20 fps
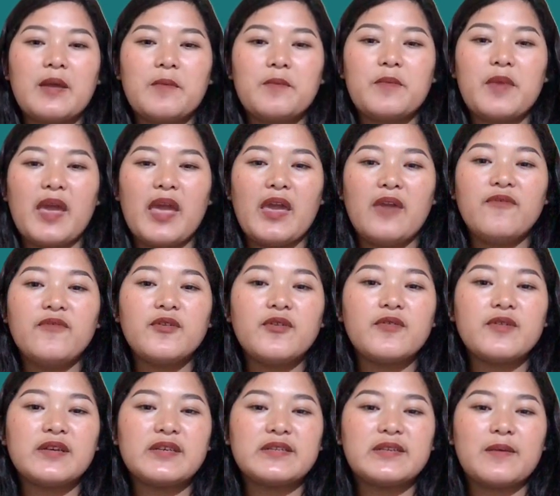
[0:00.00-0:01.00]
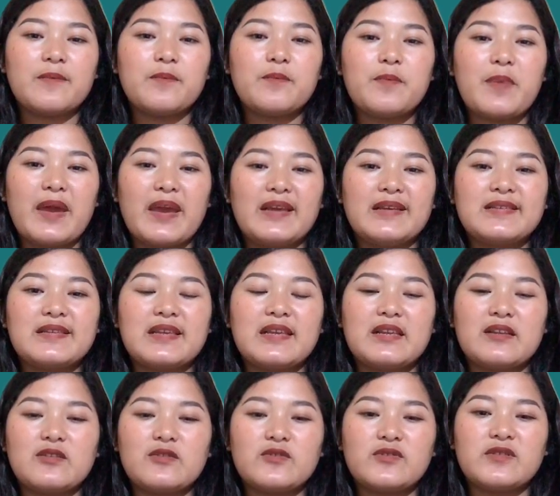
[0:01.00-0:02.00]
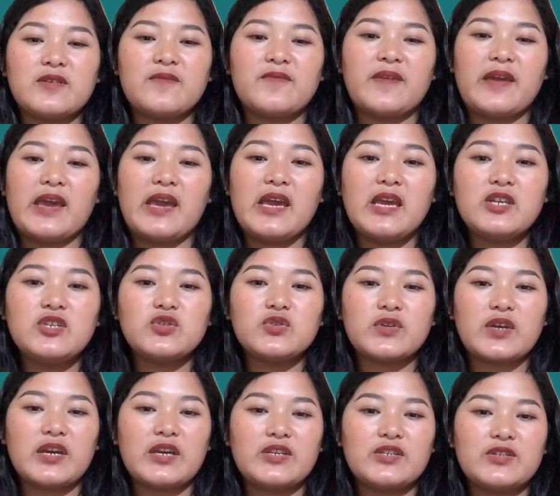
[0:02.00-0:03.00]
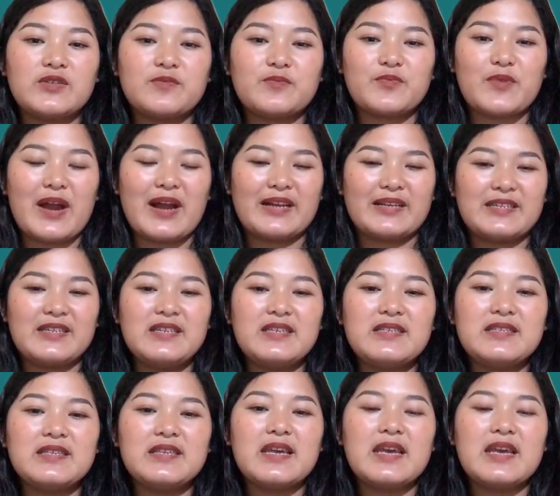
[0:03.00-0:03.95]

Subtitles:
Behaviorism-based inclusive education practice,